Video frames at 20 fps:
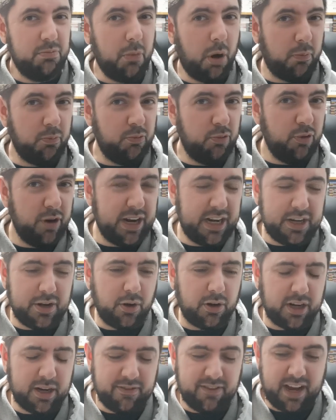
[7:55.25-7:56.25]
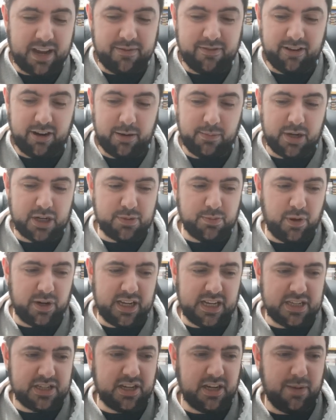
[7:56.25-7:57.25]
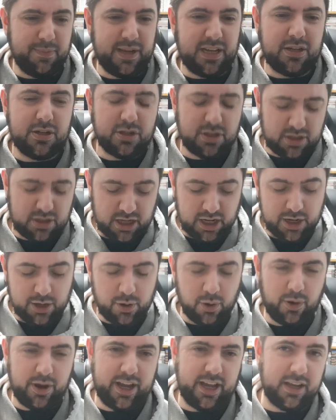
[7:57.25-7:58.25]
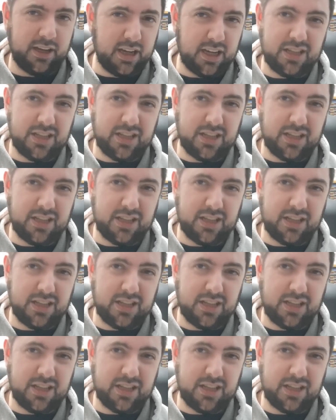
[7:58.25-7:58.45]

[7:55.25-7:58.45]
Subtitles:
I'm really not going to make very much money. It's going to be just annoying.